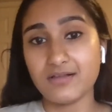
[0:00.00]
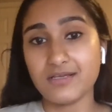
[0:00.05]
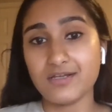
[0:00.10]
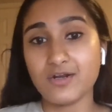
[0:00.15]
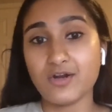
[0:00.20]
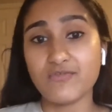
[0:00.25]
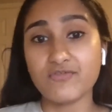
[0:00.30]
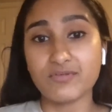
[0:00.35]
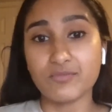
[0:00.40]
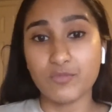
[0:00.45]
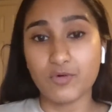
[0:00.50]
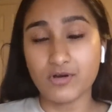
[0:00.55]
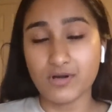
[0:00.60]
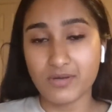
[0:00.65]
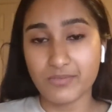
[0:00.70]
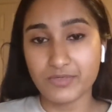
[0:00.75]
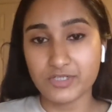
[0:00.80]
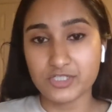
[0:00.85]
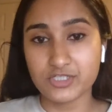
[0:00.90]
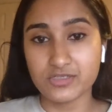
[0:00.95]
and offer more
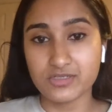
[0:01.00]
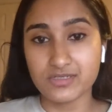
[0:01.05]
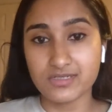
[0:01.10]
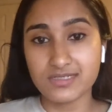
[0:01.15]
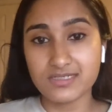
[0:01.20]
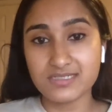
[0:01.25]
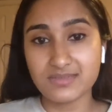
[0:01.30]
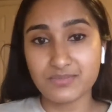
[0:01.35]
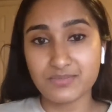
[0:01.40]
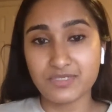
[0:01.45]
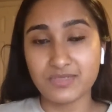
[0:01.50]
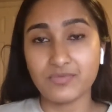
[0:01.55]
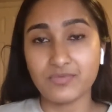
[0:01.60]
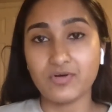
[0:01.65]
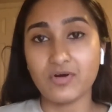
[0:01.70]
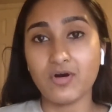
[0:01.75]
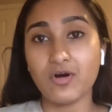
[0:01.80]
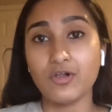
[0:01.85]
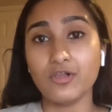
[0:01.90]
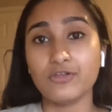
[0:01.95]
opportunities to people
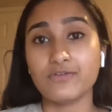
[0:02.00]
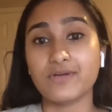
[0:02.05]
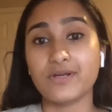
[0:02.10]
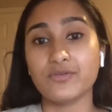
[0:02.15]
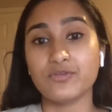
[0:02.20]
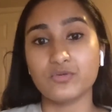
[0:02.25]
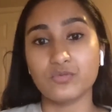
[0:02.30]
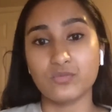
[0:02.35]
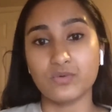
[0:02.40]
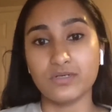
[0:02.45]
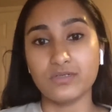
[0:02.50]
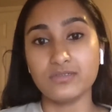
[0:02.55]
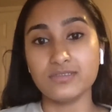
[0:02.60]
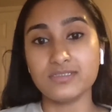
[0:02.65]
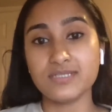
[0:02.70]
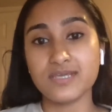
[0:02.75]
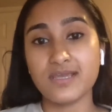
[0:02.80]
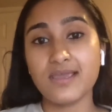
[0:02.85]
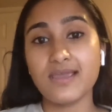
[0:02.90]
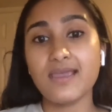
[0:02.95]
all around the world,
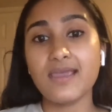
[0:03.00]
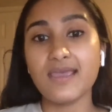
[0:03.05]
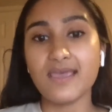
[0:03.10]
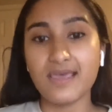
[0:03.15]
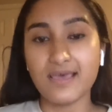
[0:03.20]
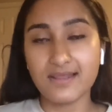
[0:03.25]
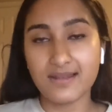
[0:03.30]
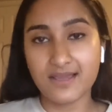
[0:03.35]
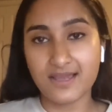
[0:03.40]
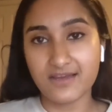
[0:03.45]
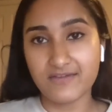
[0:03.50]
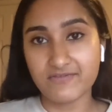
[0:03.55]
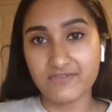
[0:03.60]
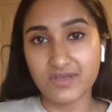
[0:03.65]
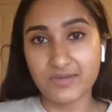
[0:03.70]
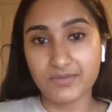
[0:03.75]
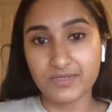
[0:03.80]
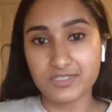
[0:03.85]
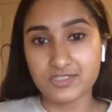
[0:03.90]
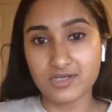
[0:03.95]
and have
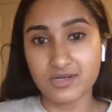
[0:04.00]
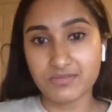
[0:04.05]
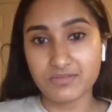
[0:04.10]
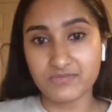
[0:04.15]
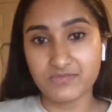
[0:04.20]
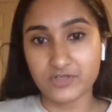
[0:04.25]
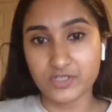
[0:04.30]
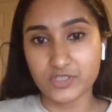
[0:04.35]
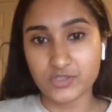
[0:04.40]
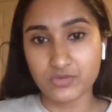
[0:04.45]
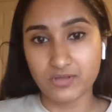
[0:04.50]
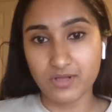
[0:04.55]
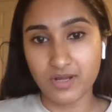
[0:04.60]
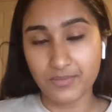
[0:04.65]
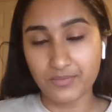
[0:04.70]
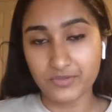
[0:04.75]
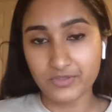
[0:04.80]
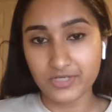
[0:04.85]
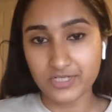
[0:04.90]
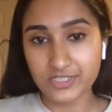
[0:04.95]
them adopt to virtual
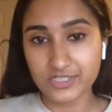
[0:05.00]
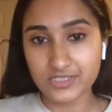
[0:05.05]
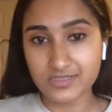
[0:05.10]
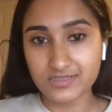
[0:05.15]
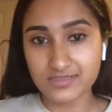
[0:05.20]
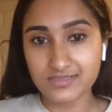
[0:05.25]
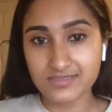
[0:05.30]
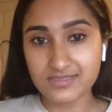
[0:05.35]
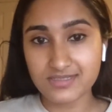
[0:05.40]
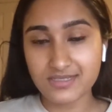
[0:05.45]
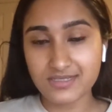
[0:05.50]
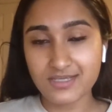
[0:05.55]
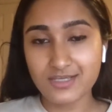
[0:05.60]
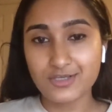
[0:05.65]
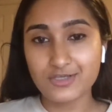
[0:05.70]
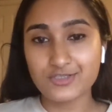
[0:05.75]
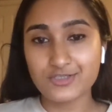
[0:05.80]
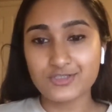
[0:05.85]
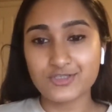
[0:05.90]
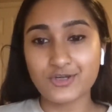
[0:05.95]
operations.
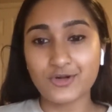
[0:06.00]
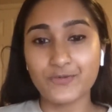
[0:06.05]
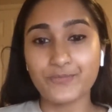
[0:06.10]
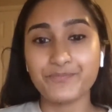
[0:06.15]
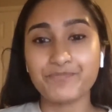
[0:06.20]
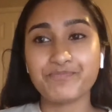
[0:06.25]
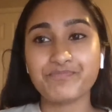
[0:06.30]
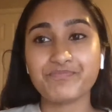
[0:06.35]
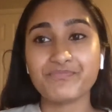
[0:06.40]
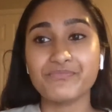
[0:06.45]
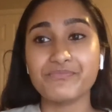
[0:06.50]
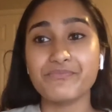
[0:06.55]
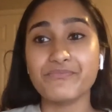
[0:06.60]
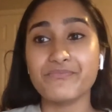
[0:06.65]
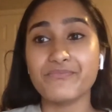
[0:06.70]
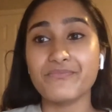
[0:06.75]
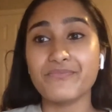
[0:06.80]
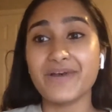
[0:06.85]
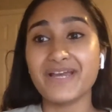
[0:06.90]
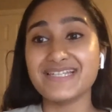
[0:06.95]
So
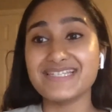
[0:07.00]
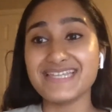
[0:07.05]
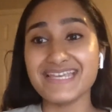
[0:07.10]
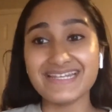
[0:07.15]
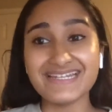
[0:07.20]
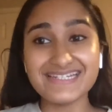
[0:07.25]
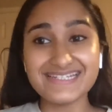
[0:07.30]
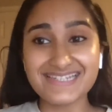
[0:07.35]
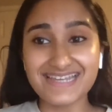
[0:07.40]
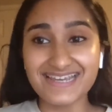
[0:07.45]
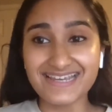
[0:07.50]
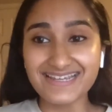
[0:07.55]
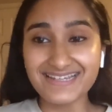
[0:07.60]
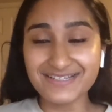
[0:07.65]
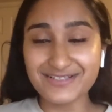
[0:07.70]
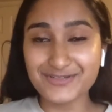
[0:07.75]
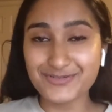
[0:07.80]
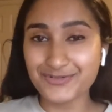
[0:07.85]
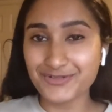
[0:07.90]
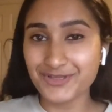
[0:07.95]
my day to day
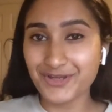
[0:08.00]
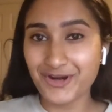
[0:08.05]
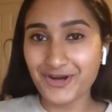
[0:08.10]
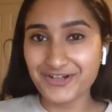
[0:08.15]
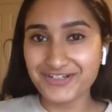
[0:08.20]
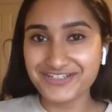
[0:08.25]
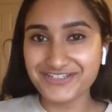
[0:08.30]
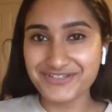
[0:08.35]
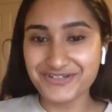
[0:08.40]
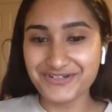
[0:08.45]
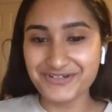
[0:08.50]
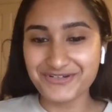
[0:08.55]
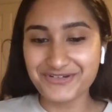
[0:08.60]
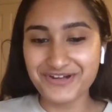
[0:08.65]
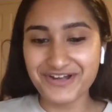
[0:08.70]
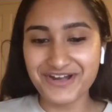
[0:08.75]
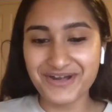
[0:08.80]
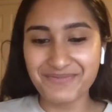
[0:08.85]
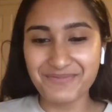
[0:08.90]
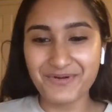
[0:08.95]
is really hard to
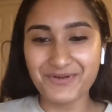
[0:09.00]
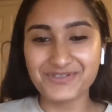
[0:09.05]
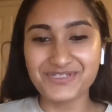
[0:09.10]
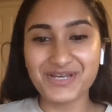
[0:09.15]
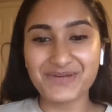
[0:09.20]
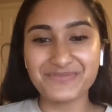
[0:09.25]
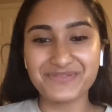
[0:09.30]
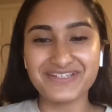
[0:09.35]
um, hone down